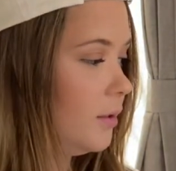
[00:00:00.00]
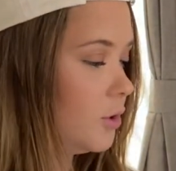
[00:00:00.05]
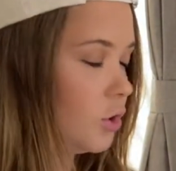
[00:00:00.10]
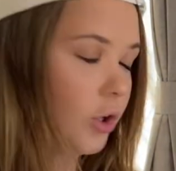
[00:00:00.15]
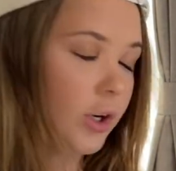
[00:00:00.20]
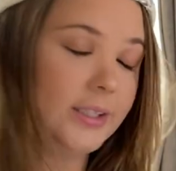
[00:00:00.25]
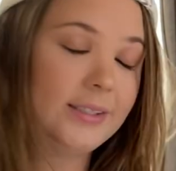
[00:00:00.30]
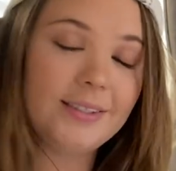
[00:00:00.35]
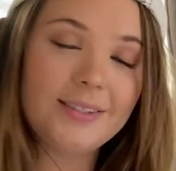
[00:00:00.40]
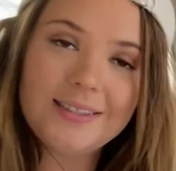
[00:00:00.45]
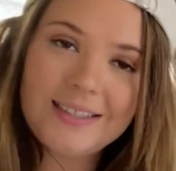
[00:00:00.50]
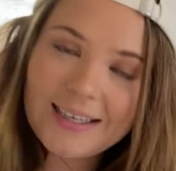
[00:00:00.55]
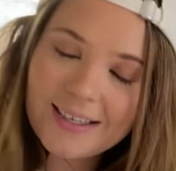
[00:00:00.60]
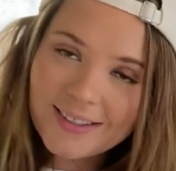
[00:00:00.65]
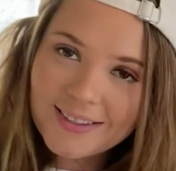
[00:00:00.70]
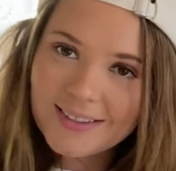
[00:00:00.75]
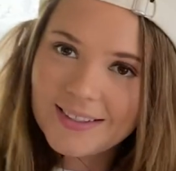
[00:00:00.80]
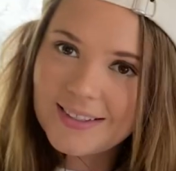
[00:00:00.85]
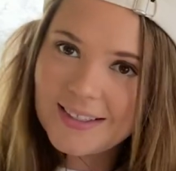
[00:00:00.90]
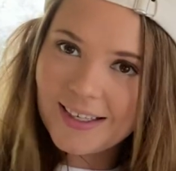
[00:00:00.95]
sorry
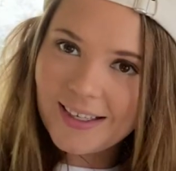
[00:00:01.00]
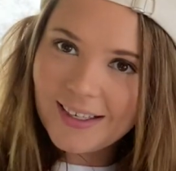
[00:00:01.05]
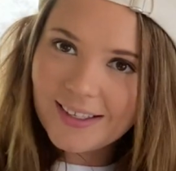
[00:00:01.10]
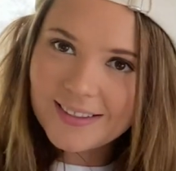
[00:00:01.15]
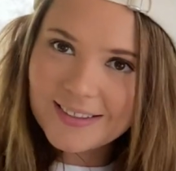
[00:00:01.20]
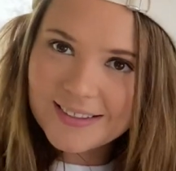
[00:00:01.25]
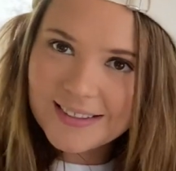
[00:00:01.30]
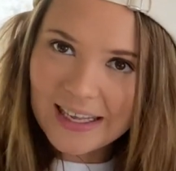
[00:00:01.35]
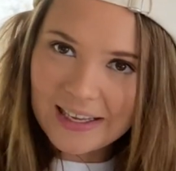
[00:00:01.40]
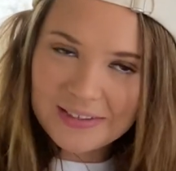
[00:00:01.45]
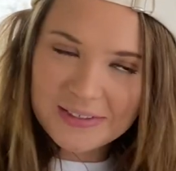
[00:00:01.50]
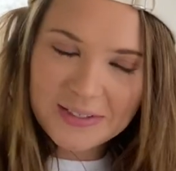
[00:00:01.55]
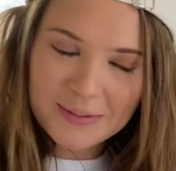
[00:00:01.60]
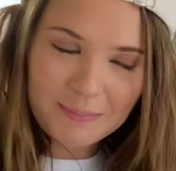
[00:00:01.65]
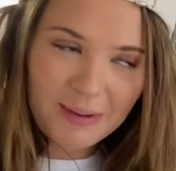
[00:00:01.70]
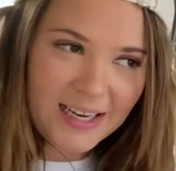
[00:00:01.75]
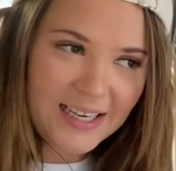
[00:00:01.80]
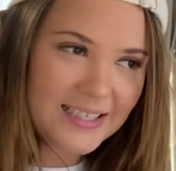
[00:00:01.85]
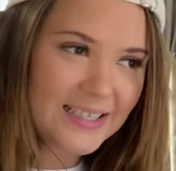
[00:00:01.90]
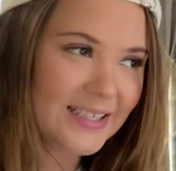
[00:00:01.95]
60
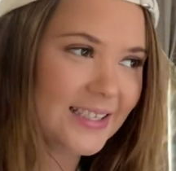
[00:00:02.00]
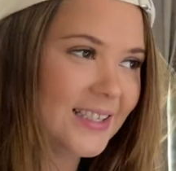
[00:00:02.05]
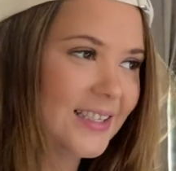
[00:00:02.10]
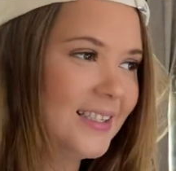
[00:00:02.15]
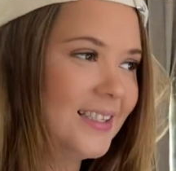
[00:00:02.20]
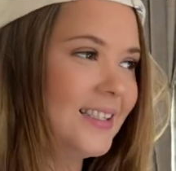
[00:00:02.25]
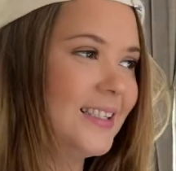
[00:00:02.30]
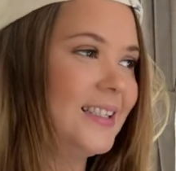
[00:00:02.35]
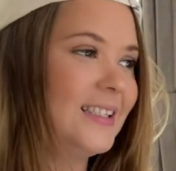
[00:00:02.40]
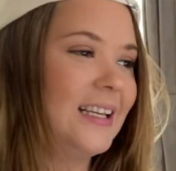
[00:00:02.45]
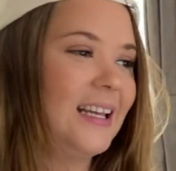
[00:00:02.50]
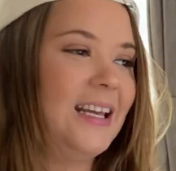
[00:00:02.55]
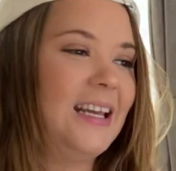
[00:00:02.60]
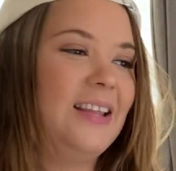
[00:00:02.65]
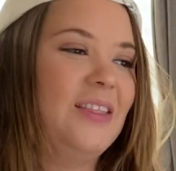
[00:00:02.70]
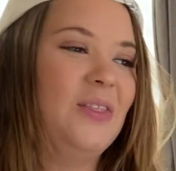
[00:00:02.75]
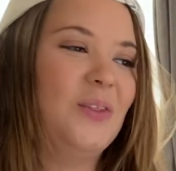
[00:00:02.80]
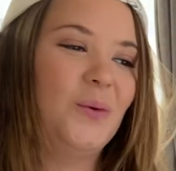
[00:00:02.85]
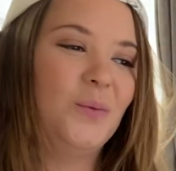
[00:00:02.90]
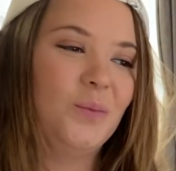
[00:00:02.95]
centimeters
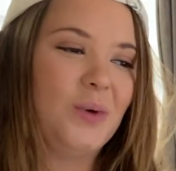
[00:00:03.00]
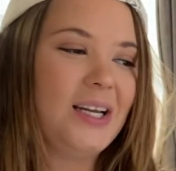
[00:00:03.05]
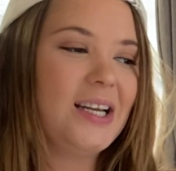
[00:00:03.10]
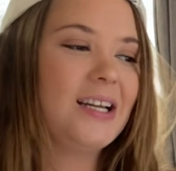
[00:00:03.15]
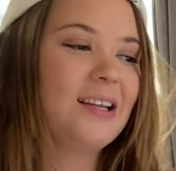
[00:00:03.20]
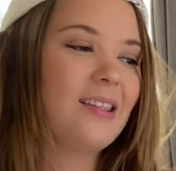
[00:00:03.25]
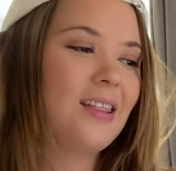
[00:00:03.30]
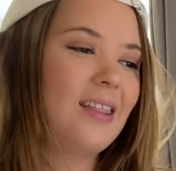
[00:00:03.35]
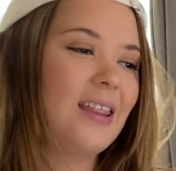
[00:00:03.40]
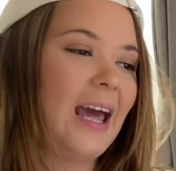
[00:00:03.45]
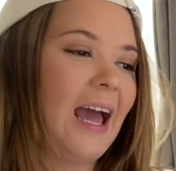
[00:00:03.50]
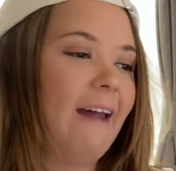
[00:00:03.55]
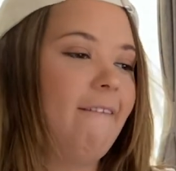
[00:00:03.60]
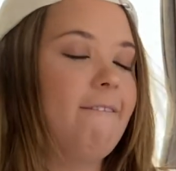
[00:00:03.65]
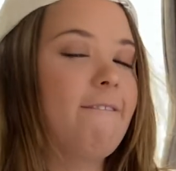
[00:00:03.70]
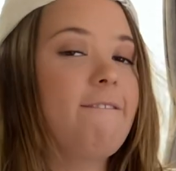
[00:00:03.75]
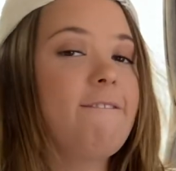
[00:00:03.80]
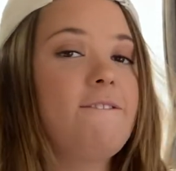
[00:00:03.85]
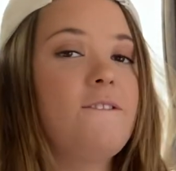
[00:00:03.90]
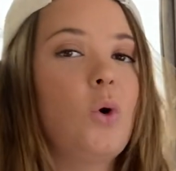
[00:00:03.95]
in the width
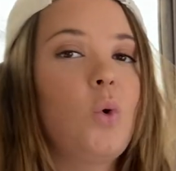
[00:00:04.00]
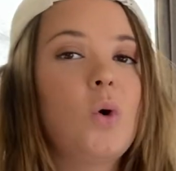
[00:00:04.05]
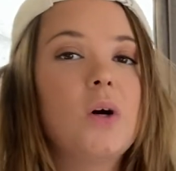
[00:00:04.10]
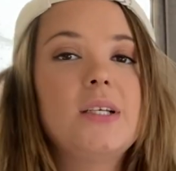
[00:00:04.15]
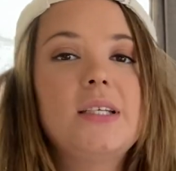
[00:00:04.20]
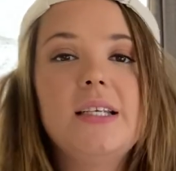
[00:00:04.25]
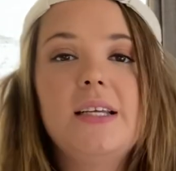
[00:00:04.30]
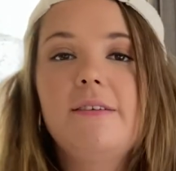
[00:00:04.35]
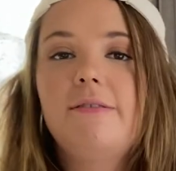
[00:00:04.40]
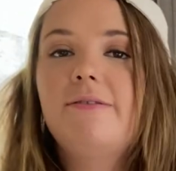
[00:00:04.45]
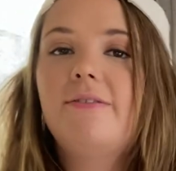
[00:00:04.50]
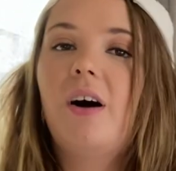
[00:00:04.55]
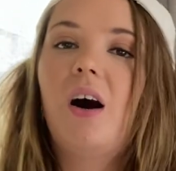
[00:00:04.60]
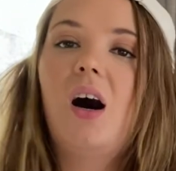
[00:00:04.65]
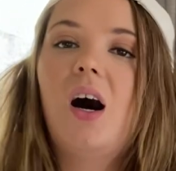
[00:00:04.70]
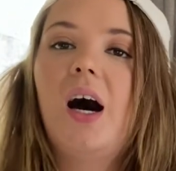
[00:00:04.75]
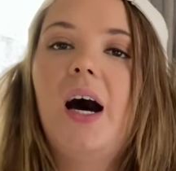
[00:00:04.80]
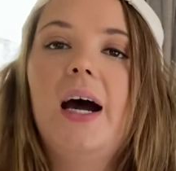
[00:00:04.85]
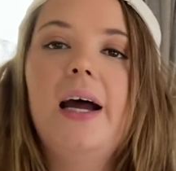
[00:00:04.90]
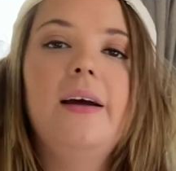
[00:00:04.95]
and
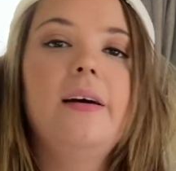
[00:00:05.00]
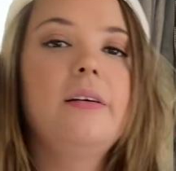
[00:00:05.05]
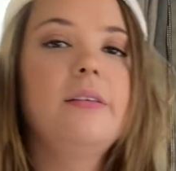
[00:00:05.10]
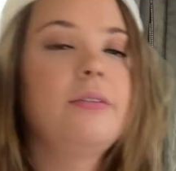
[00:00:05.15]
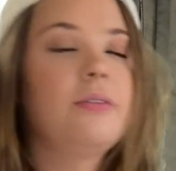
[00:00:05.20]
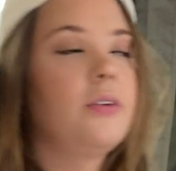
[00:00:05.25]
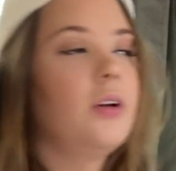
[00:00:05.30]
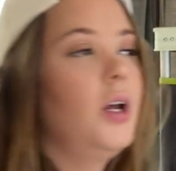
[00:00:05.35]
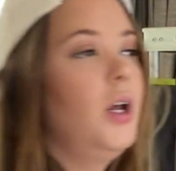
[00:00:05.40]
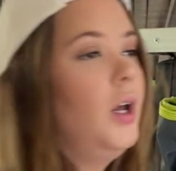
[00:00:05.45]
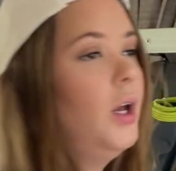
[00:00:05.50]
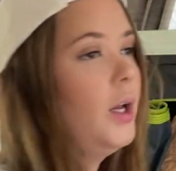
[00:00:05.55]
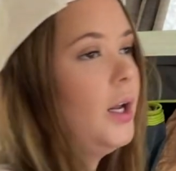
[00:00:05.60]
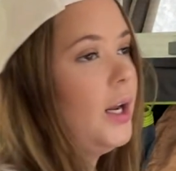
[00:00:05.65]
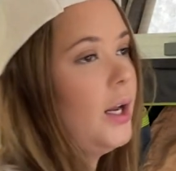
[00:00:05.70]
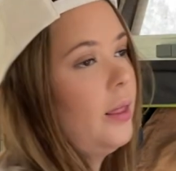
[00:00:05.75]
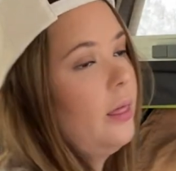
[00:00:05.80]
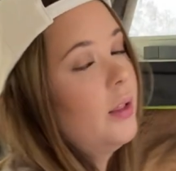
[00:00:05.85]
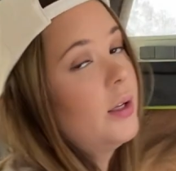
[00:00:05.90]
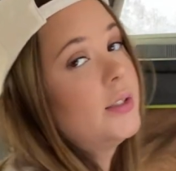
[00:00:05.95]
45 in the